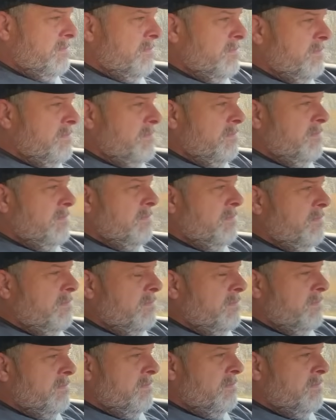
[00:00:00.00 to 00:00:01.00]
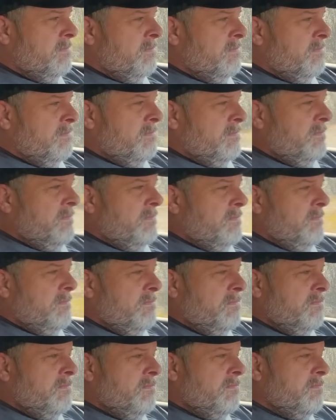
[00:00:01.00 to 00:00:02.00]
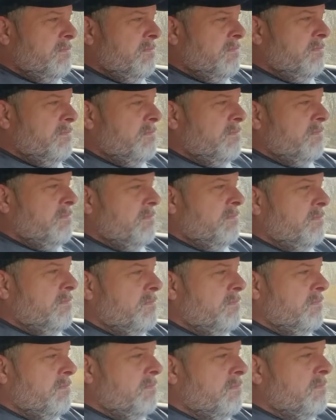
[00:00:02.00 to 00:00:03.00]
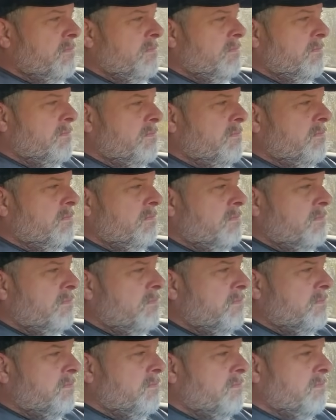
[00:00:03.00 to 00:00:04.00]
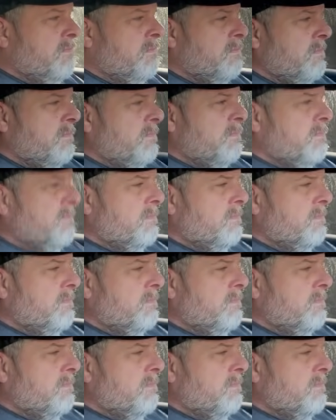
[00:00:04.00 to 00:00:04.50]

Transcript: This person isn't speaking.